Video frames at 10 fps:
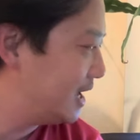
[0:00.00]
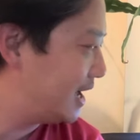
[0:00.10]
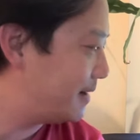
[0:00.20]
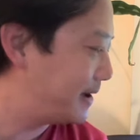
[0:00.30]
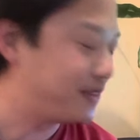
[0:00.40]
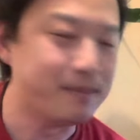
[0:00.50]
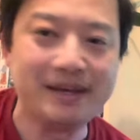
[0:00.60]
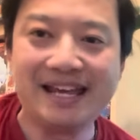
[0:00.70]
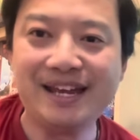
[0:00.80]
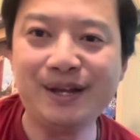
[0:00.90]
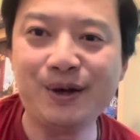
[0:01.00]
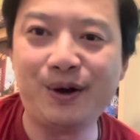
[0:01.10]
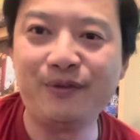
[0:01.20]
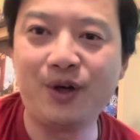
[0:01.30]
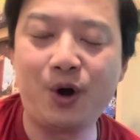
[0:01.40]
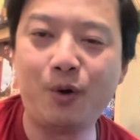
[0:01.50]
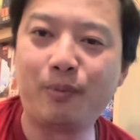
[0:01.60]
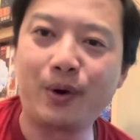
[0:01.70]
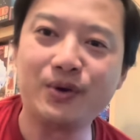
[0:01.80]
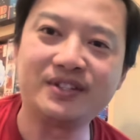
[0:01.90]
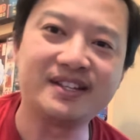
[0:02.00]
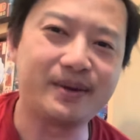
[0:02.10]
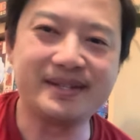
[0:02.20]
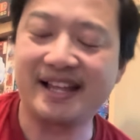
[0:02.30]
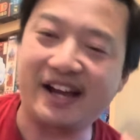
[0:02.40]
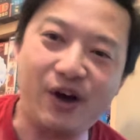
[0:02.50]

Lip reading: At the beginning of the whole process, I was like,